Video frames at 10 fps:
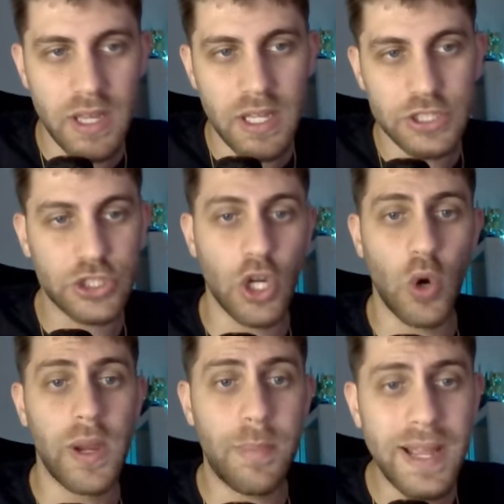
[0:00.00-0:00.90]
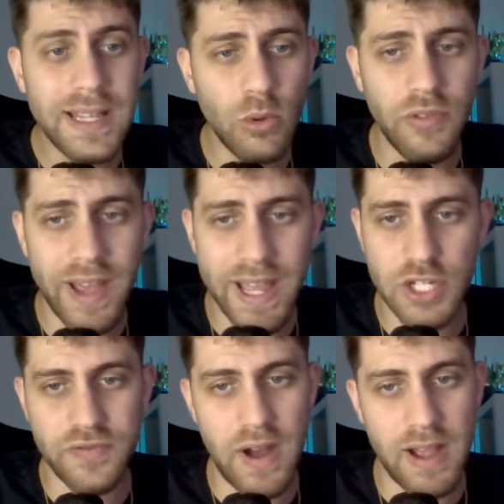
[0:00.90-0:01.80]
So we play the move
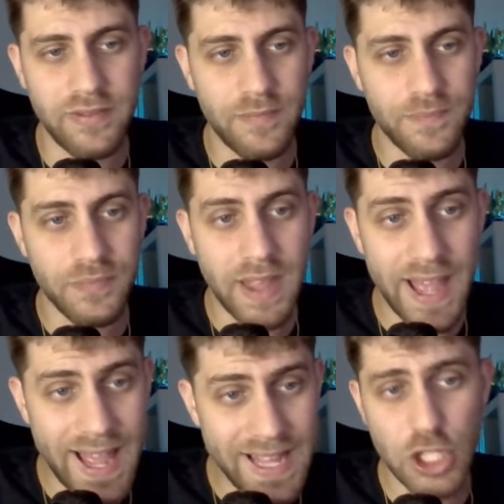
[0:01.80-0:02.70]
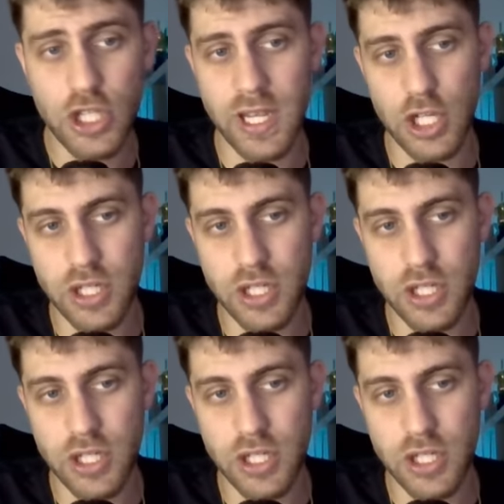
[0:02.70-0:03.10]
h5, h takes